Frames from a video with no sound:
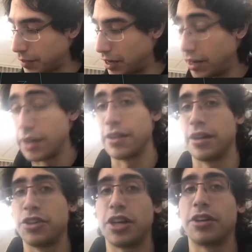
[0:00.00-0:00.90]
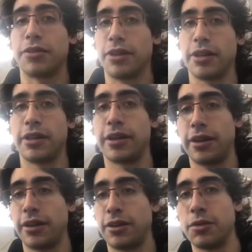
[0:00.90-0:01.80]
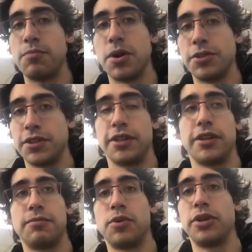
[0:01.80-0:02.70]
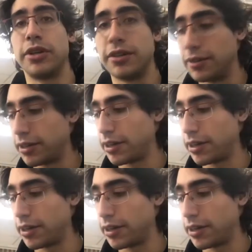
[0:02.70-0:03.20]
And that in general, like composing and putting